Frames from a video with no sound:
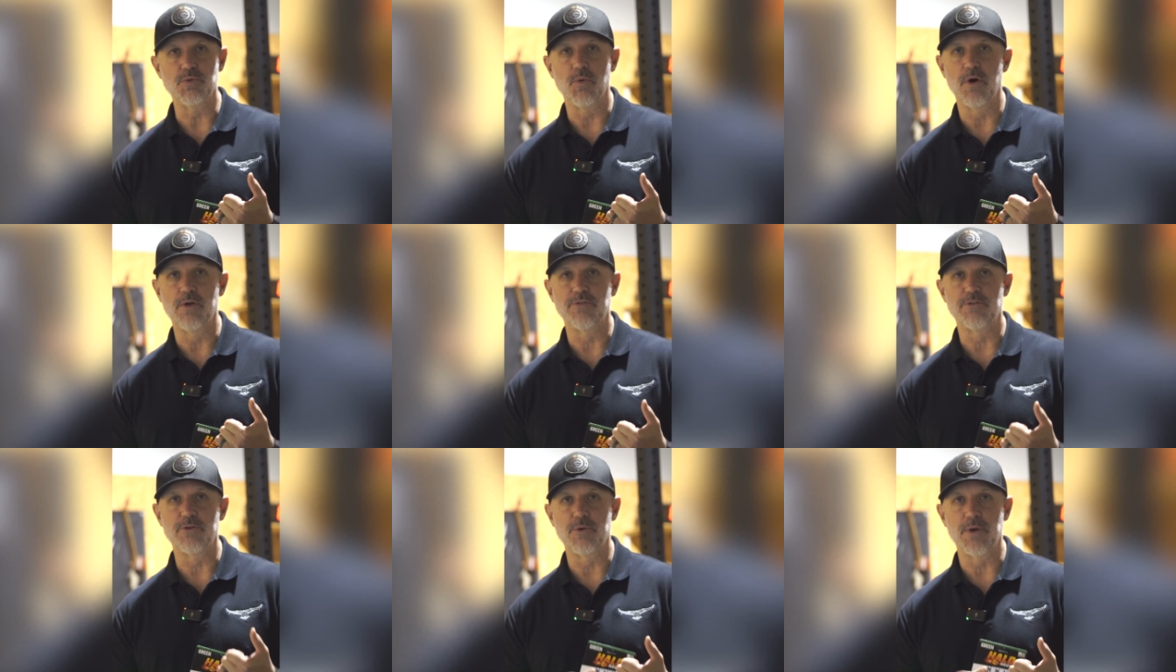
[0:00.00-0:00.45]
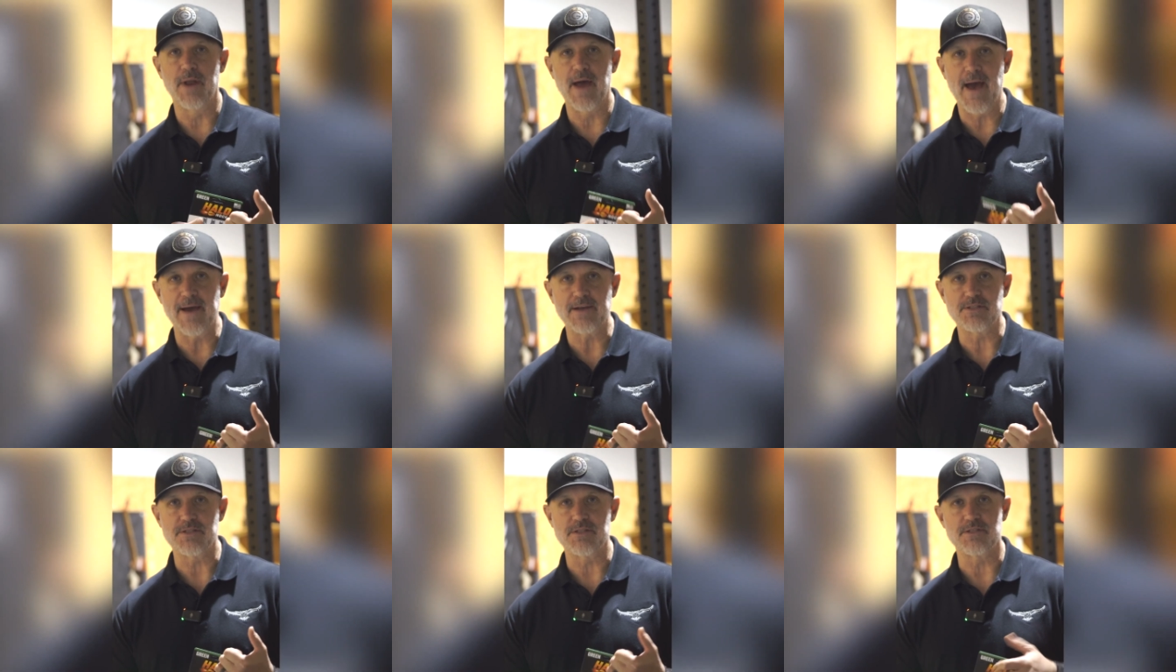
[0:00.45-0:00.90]
one through an
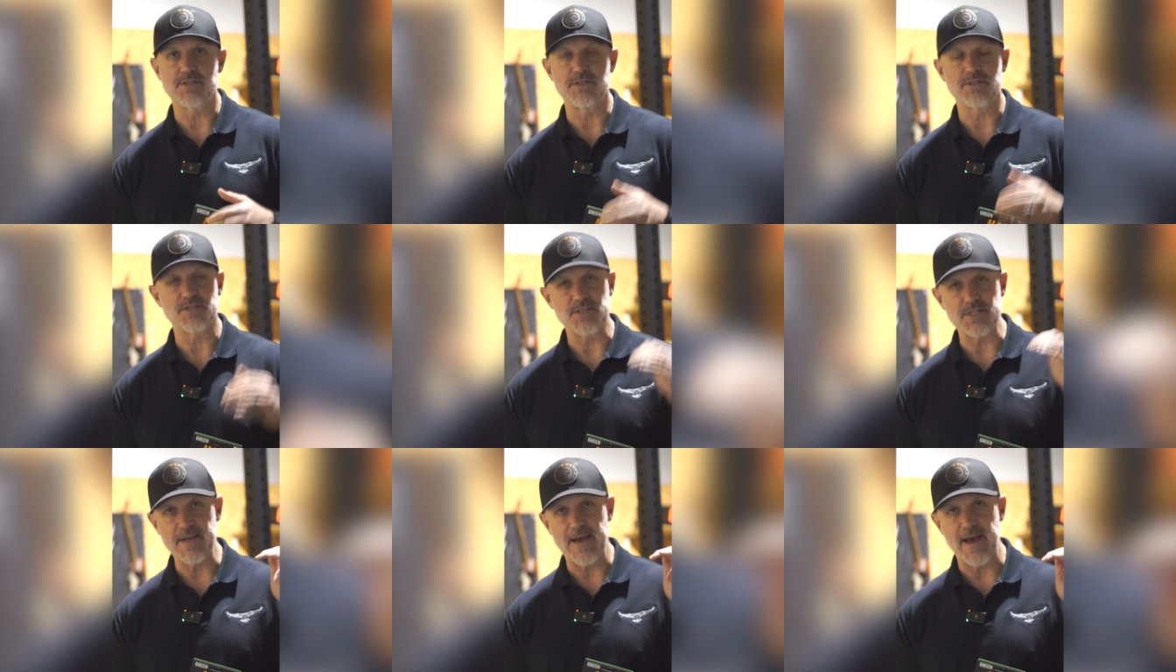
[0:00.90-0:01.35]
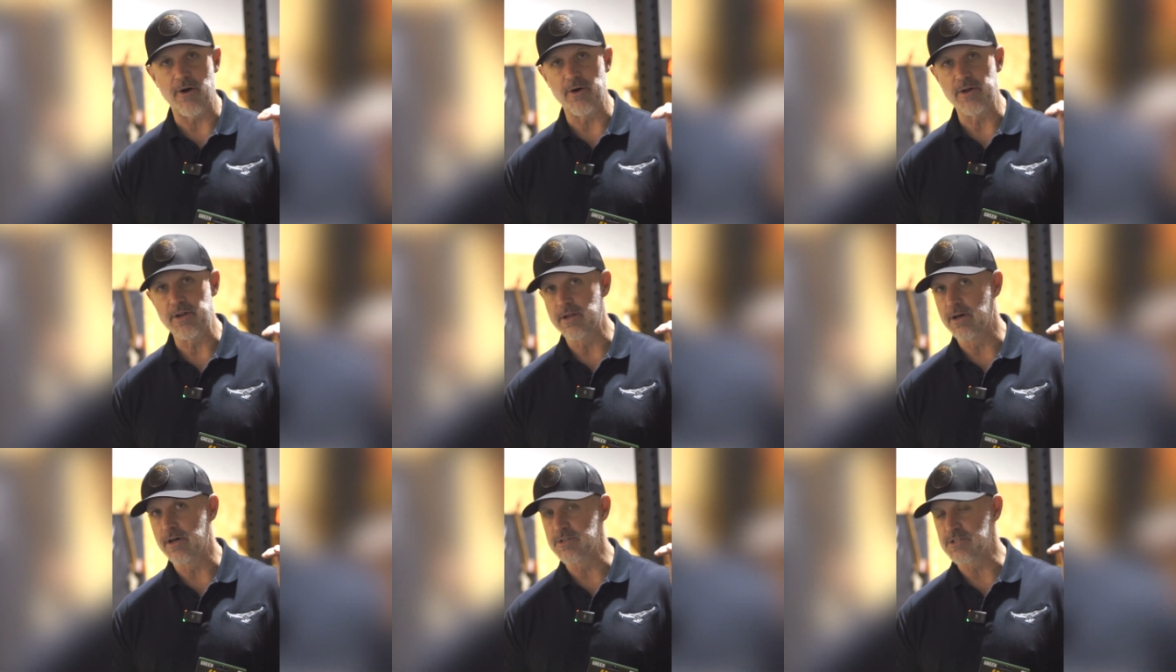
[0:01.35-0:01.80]
axis and see how it
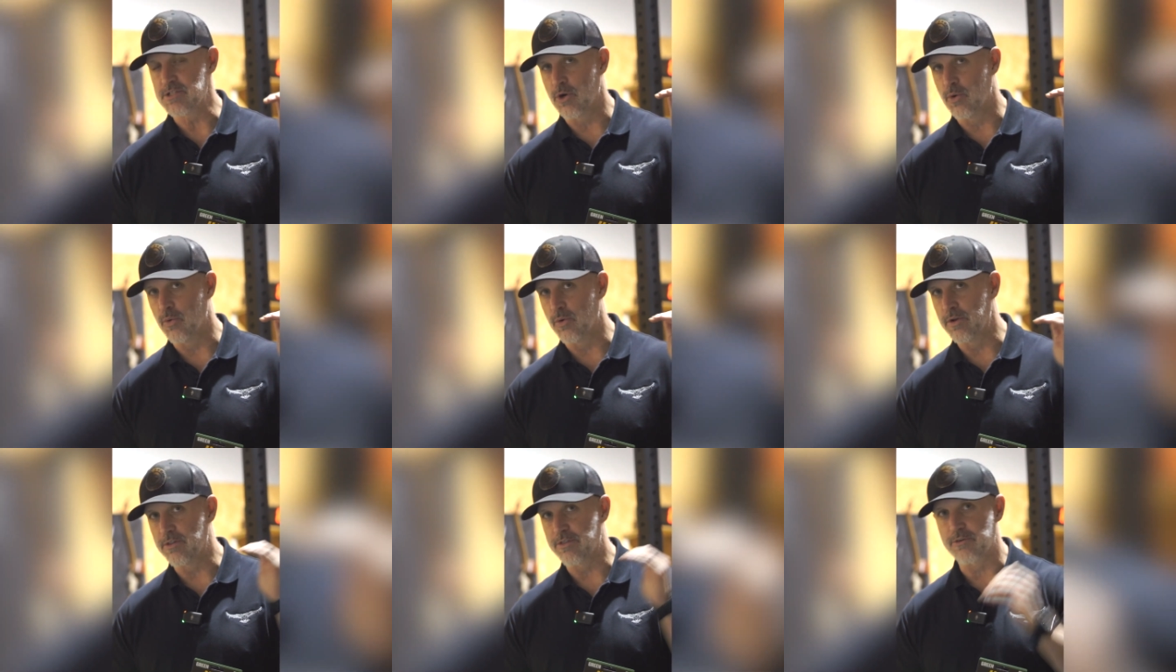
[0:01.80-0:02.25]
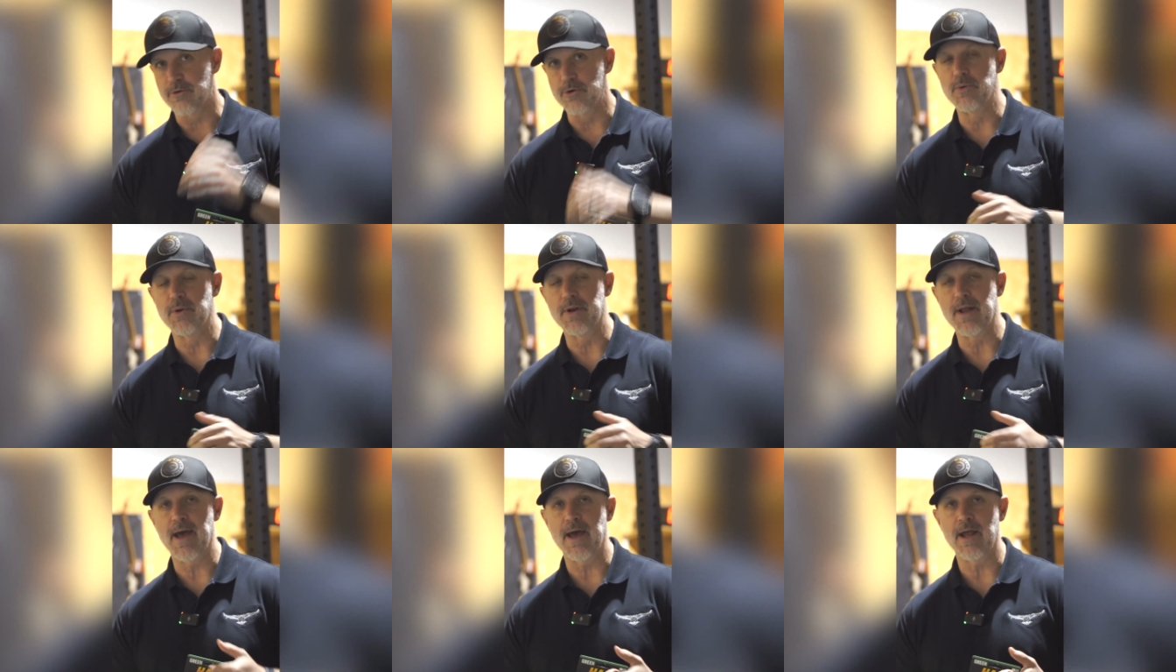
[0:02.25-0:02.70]
does going through
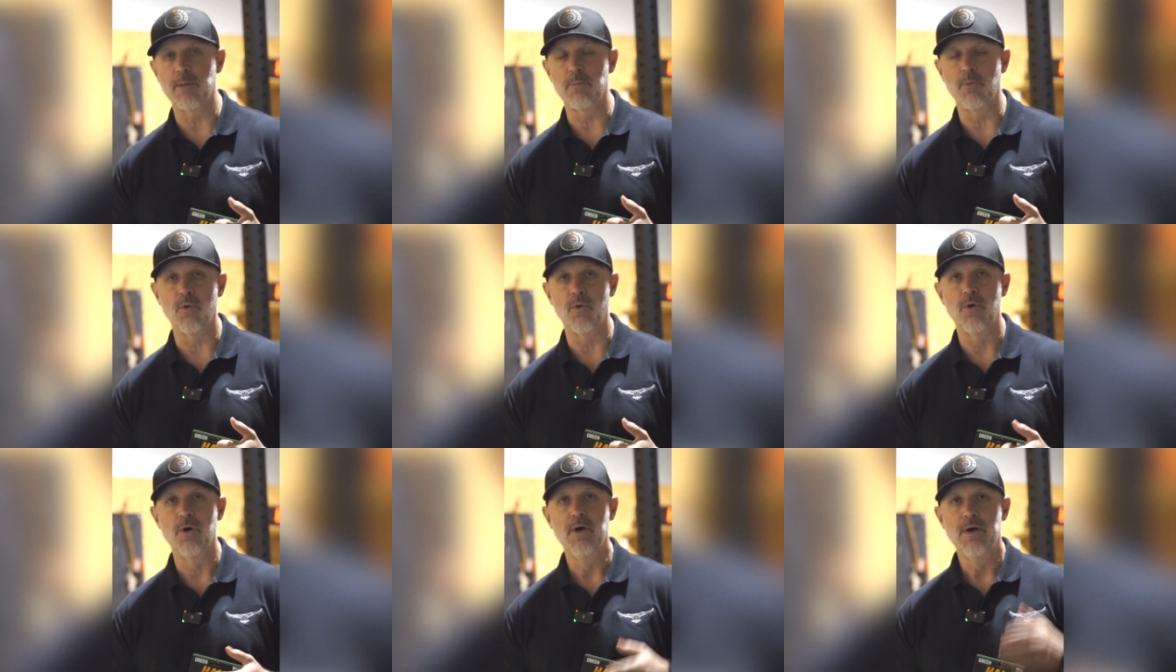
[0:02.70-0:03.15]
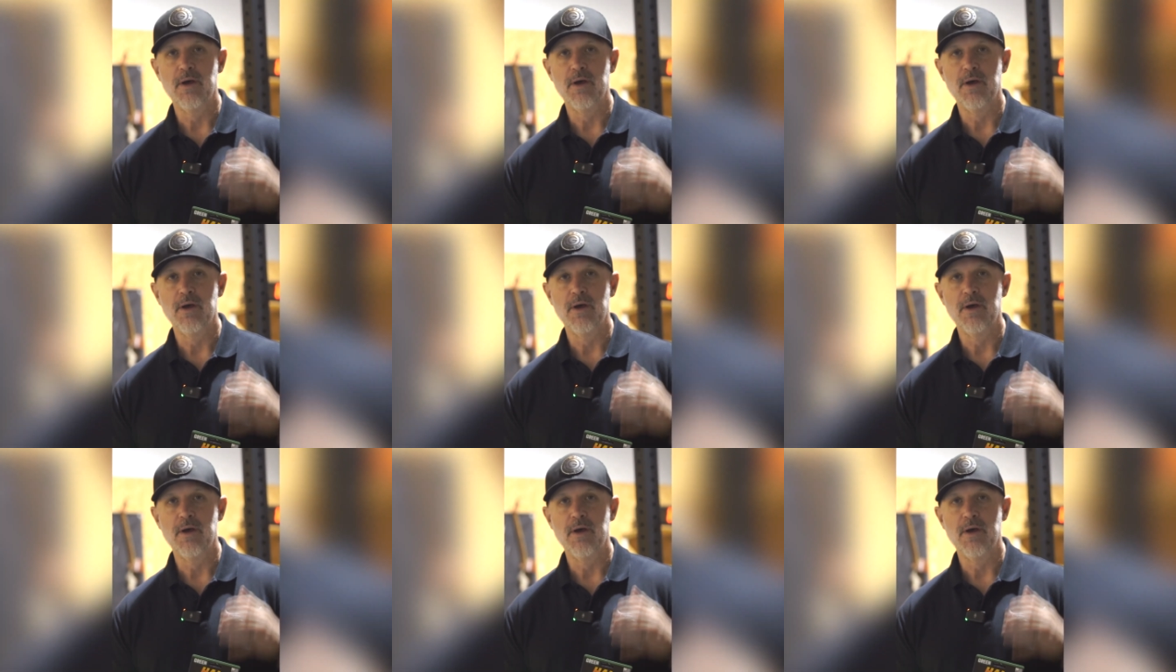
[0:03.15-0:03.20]
an animal.